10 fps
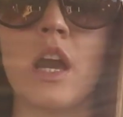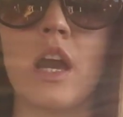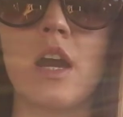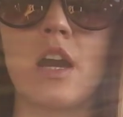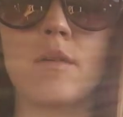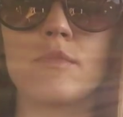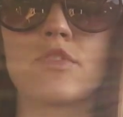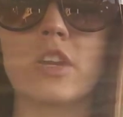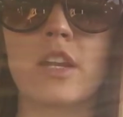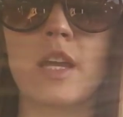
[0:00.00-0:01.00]

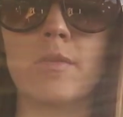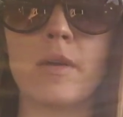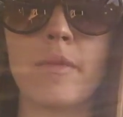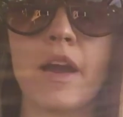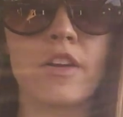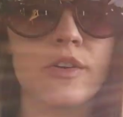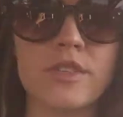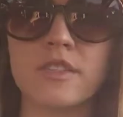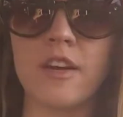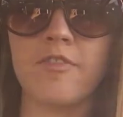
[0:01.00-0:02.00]
Try to get my macro
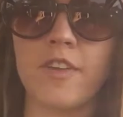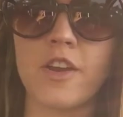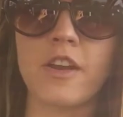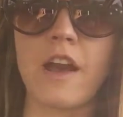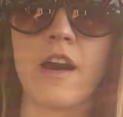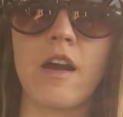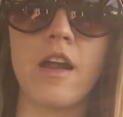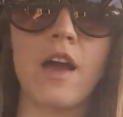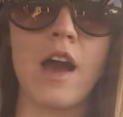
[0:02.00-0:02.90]
stuff figured out.